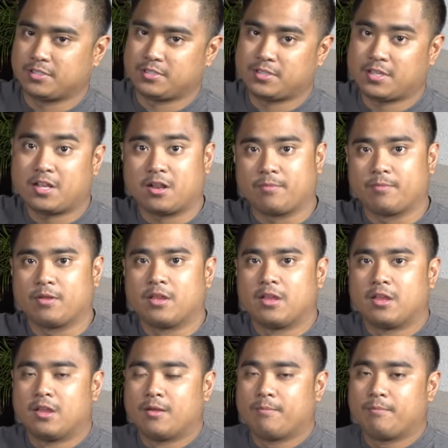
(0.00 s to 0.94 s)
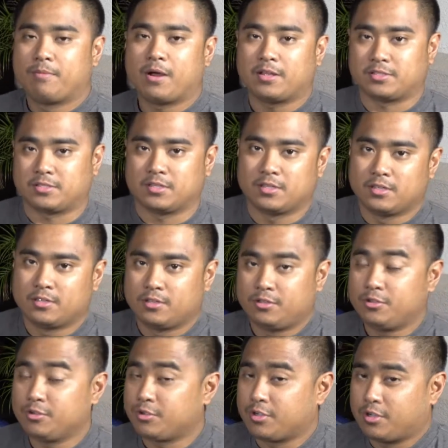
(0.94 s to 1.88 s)
the setup, but
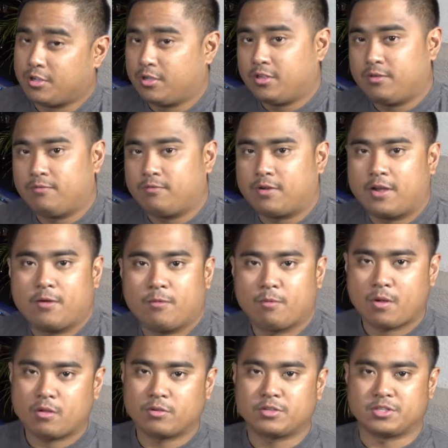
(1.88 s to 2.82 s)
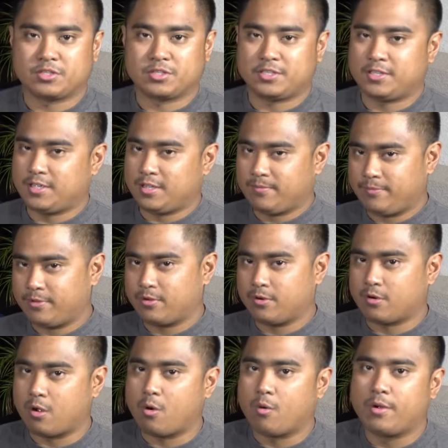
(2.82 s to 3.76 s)
you could very well just keep
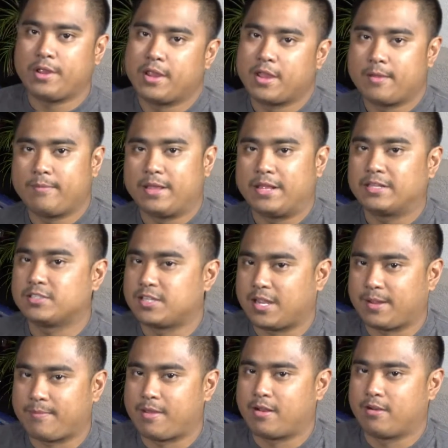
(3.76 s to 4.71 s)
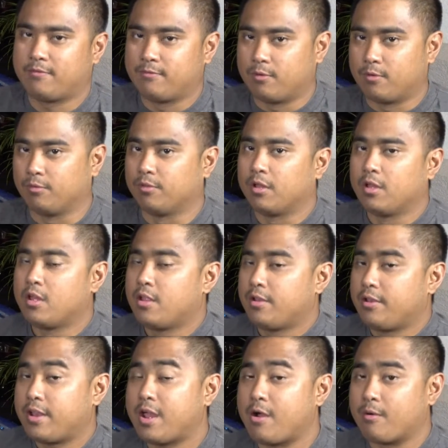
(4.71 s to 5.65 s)
your OEM intake manifold.
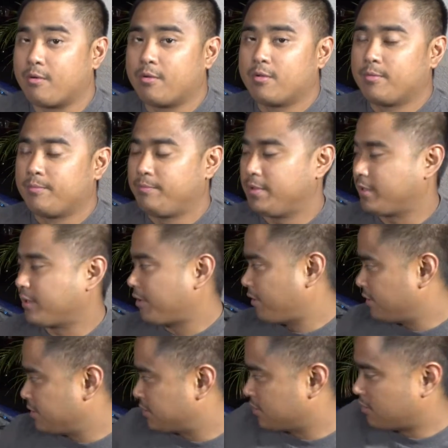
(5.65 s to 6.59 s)
Now because